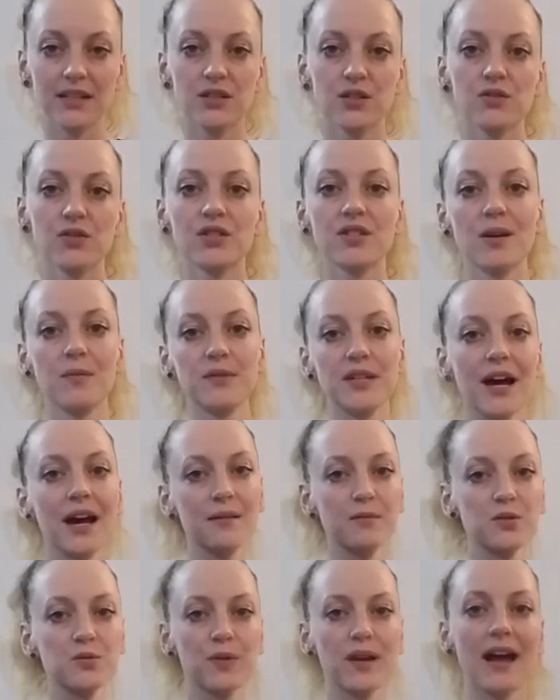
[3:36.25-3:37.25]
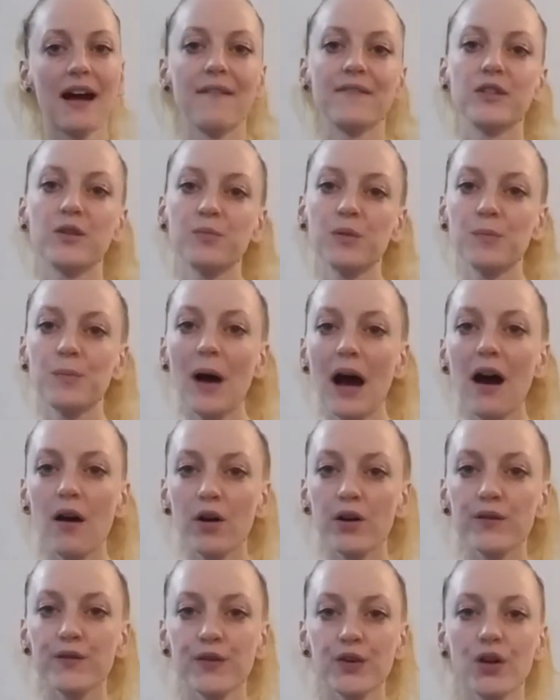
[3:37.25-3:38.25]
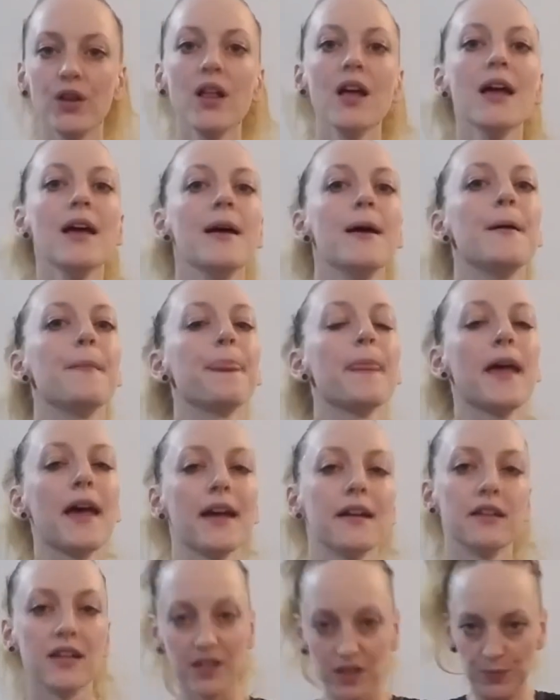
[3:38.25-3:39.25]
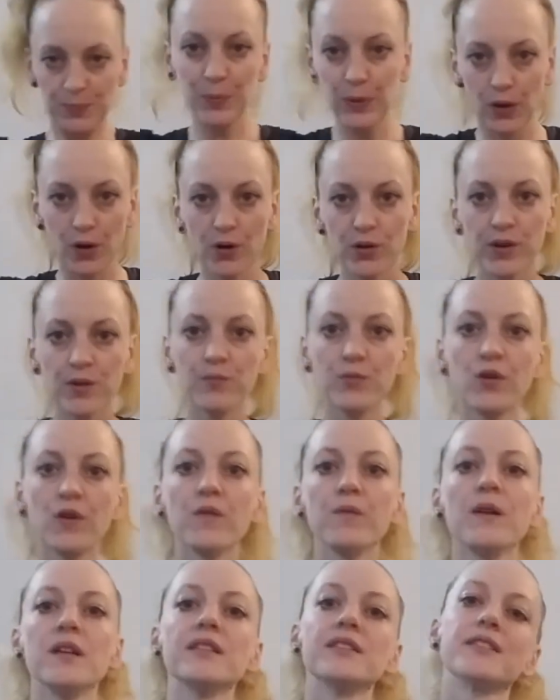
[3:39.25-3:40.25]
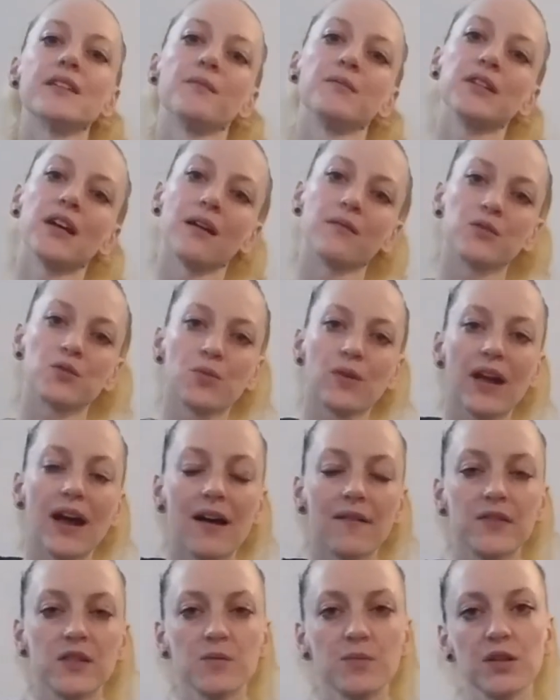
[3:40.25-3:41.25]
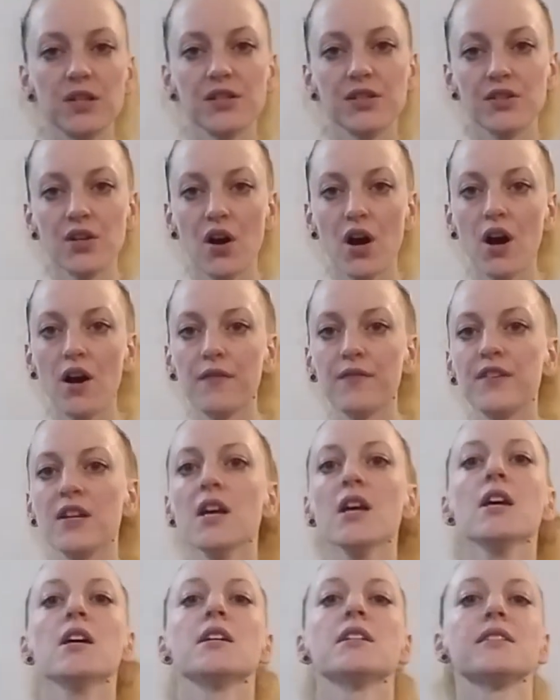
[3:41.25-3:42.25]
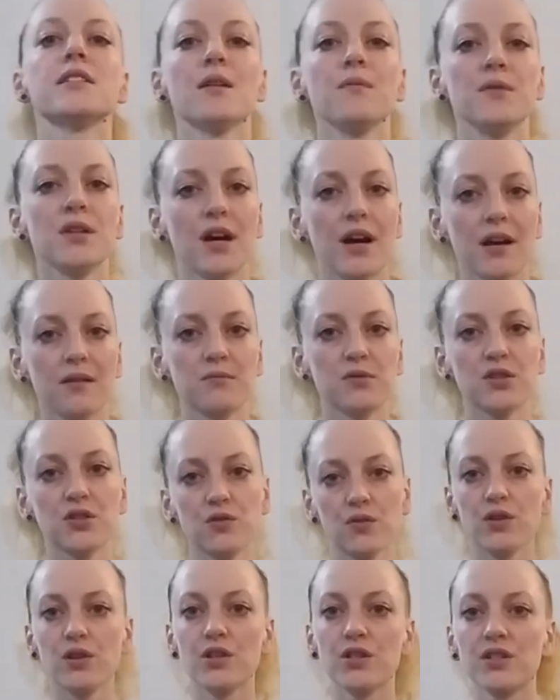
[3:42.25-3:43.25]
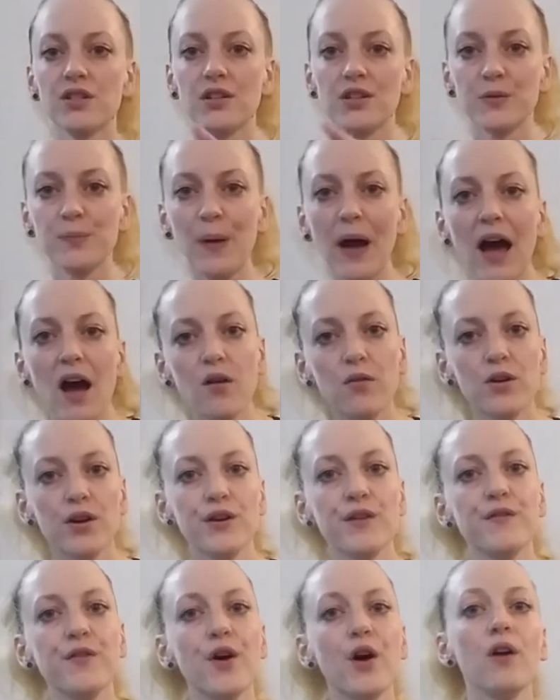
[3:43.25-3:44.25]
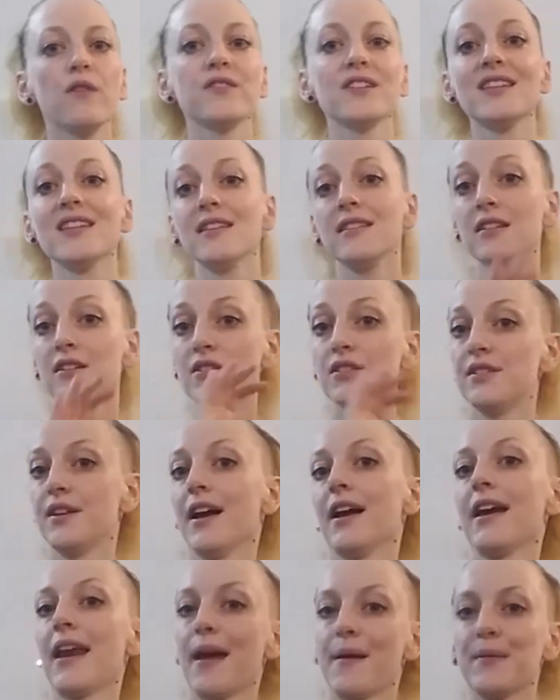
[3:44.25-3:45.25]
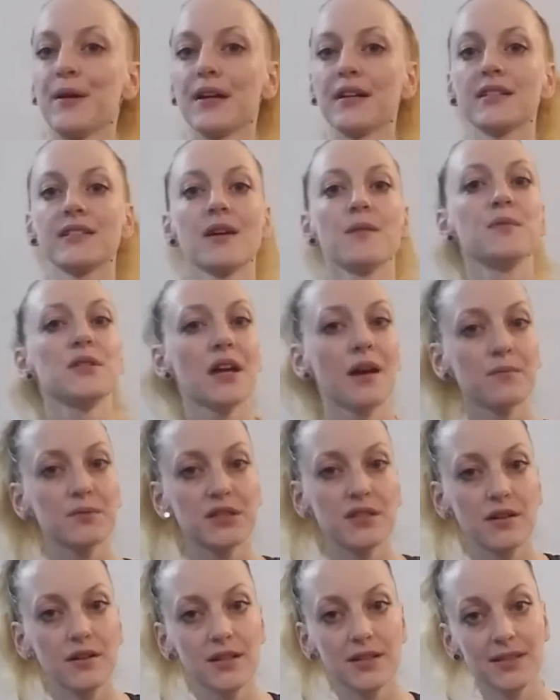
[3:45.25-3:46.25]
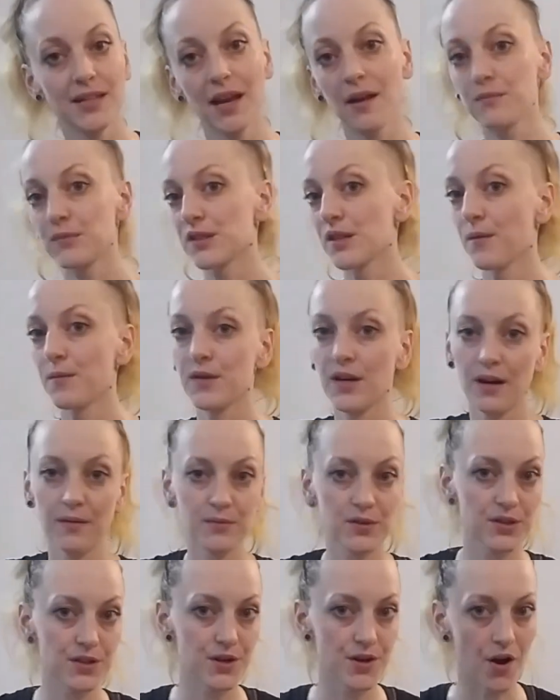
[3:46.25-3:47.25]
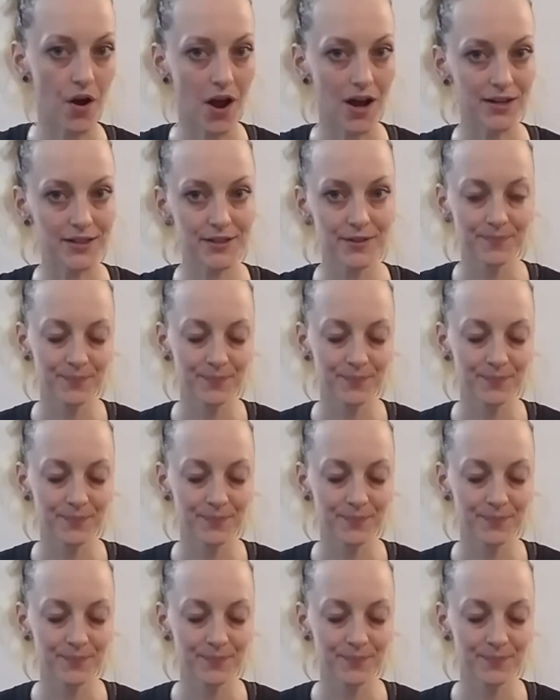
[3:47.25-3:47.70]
So sometimes we have to be powerful and explode the movement, sometimes we have to be soft, sometimes so there's power involved, and then there's dynamics. Sometimes they're the same, sometimes they're not.